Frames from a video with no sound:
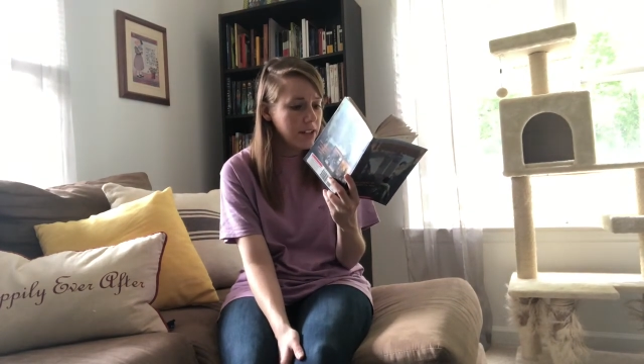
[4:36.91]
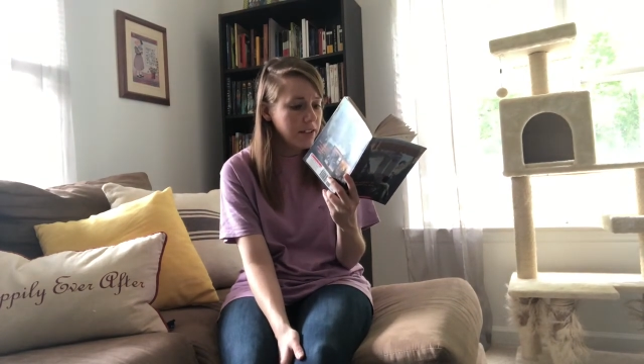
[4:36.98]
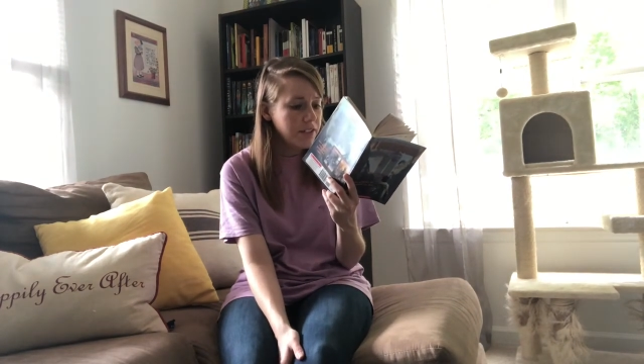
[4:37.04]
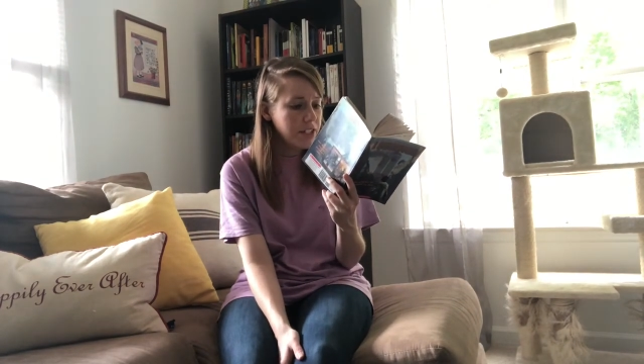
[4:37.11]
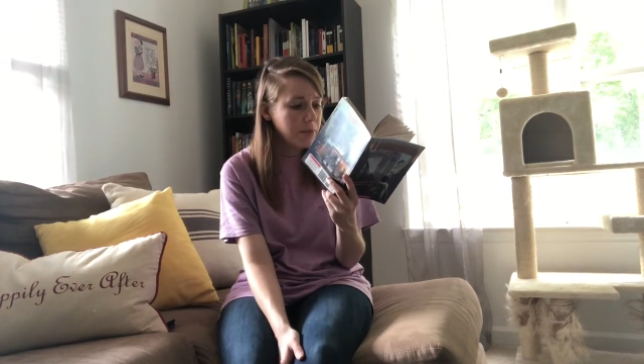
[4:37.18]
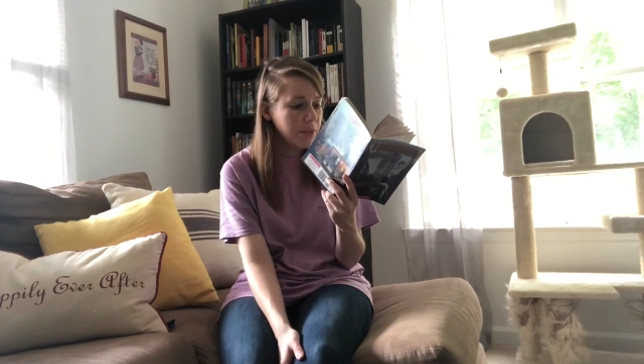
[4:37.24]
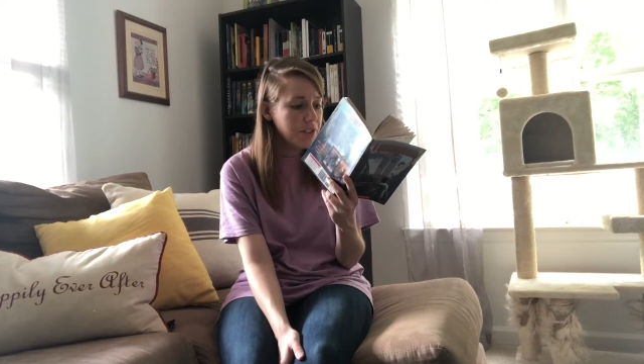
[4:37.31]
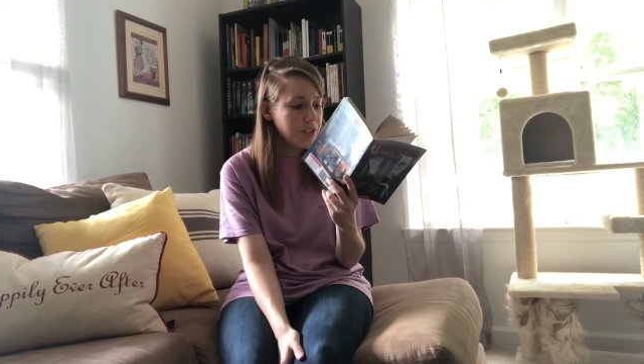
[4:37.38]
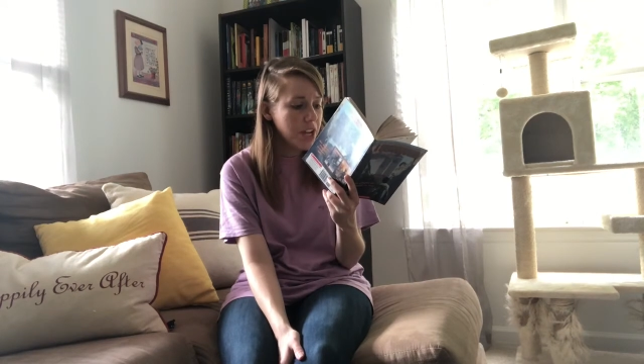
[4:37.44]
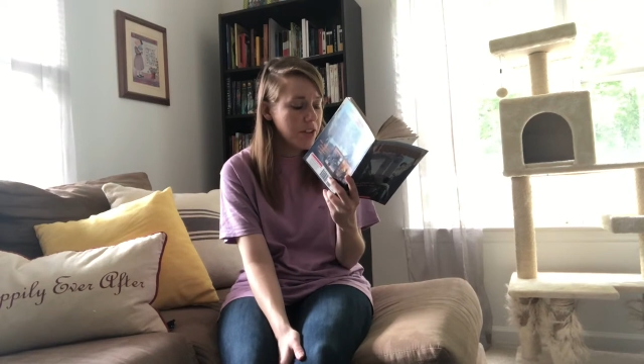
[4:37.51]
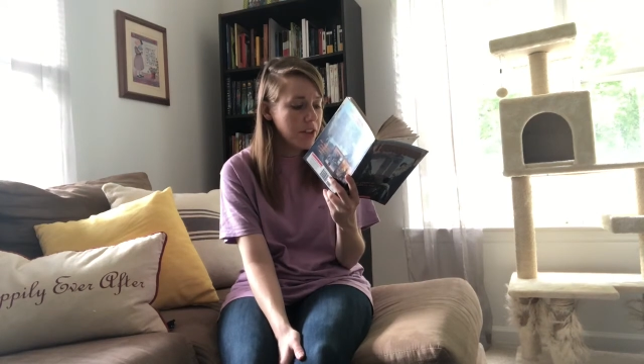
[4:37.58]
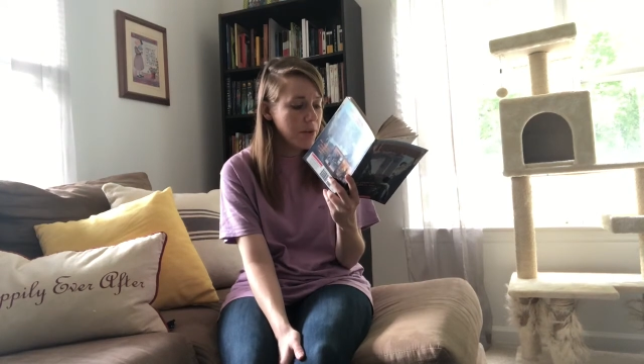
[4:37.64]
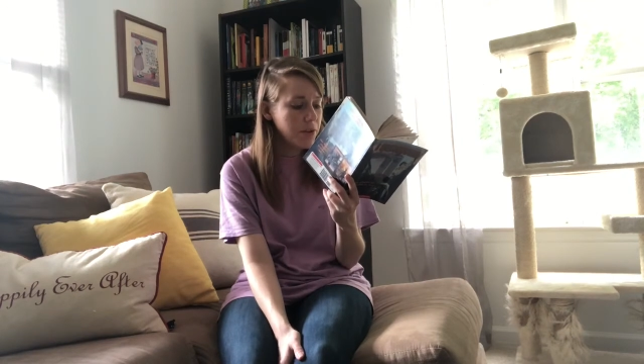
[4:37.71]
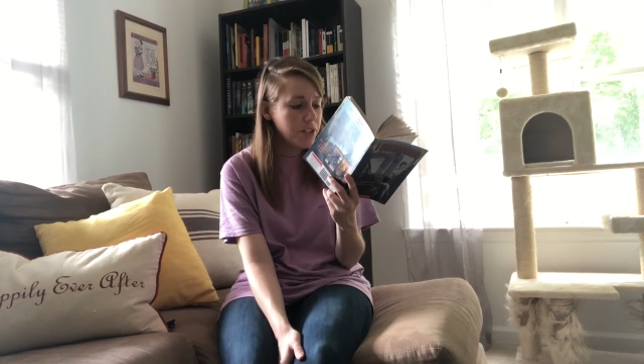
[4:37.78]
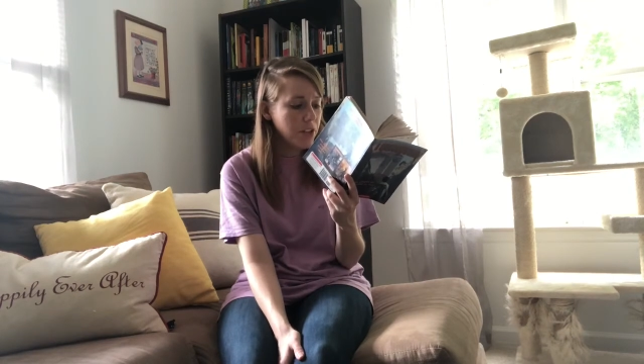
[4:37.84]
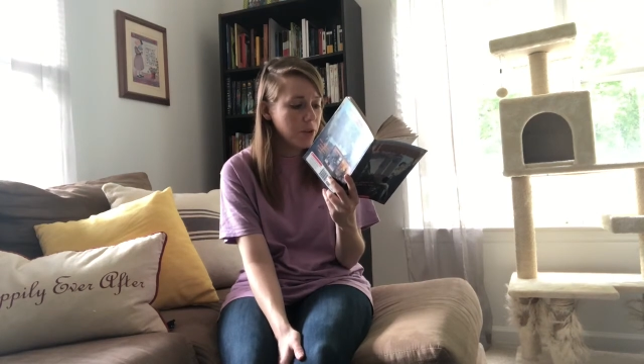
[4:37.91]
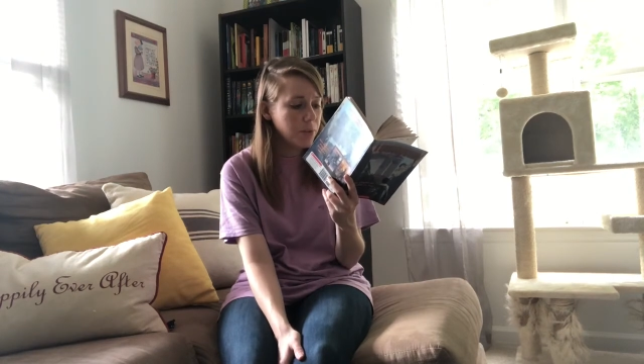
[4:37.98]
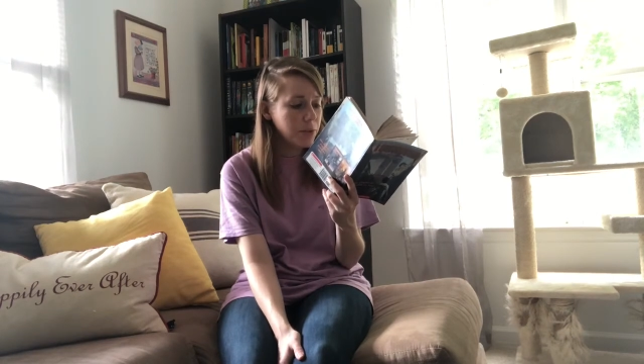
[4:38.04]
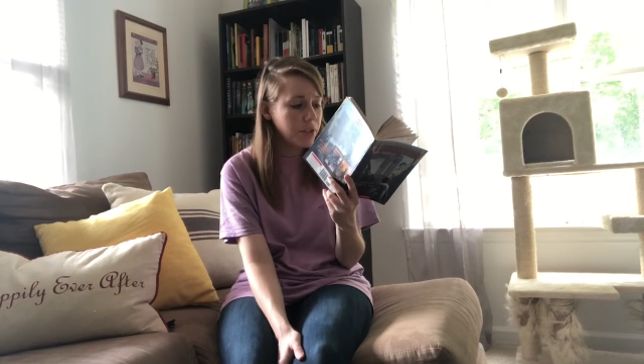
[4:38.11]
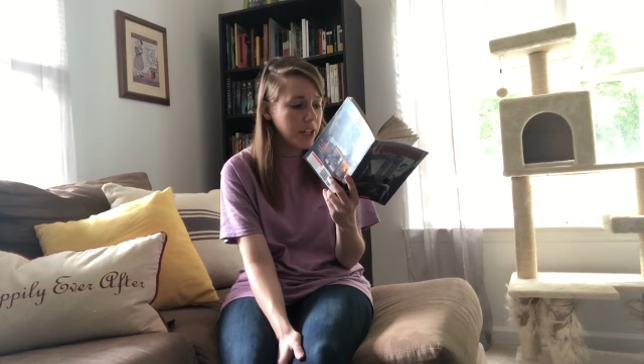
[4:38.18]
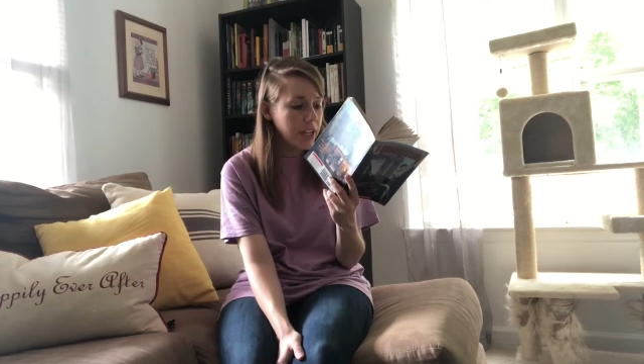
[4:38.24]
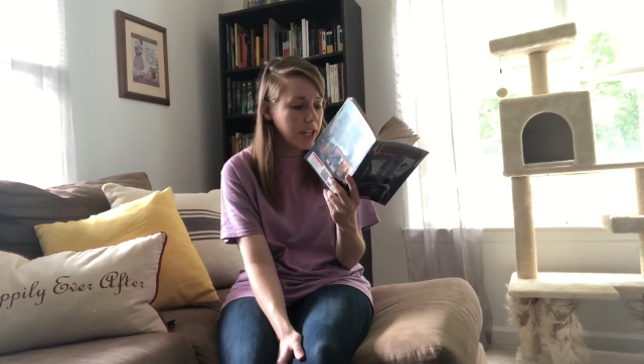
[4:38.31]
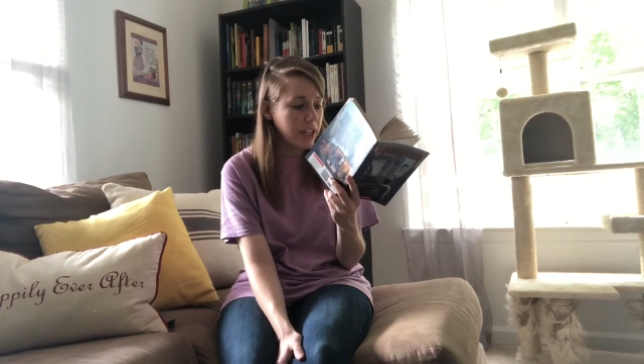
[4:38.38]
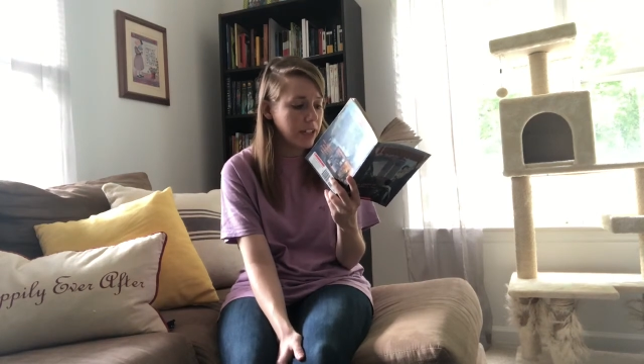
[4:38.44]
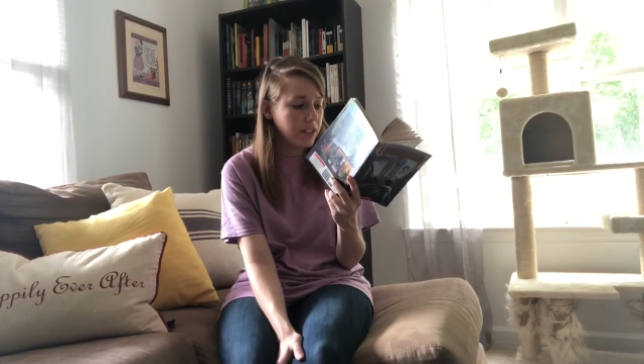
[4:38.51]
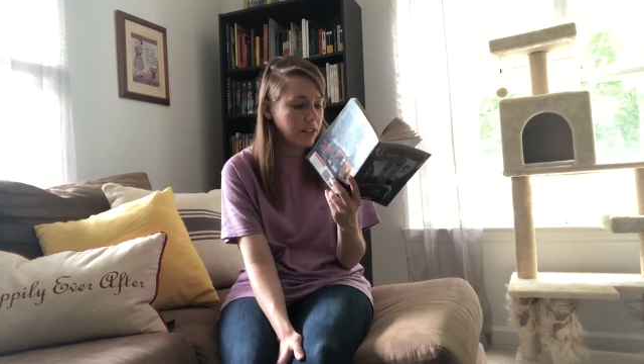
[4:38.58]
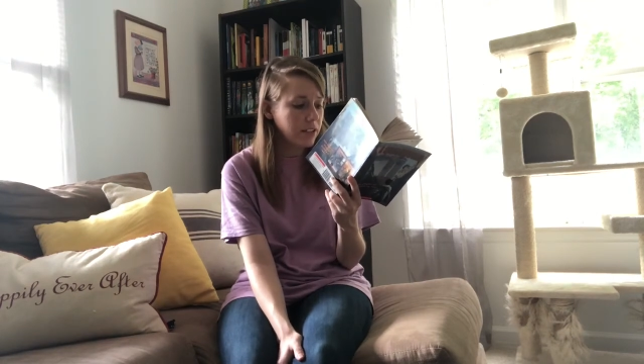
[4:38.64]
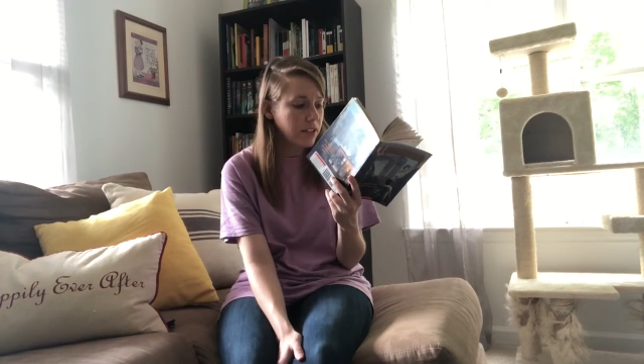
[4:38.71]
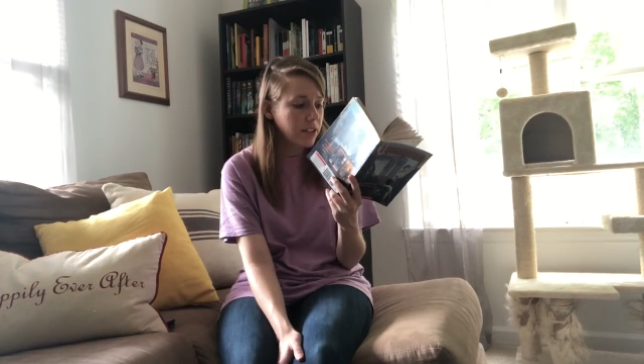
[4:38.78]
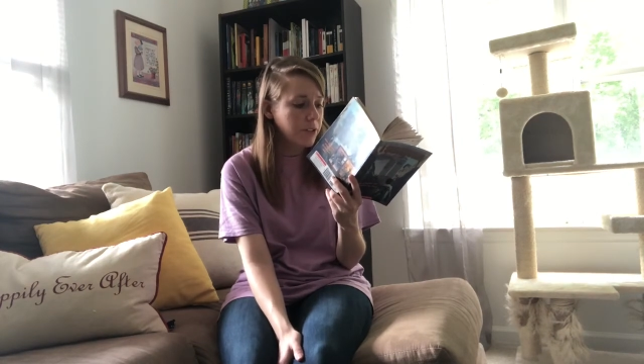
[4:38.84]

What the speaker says: Someone said there was another plane."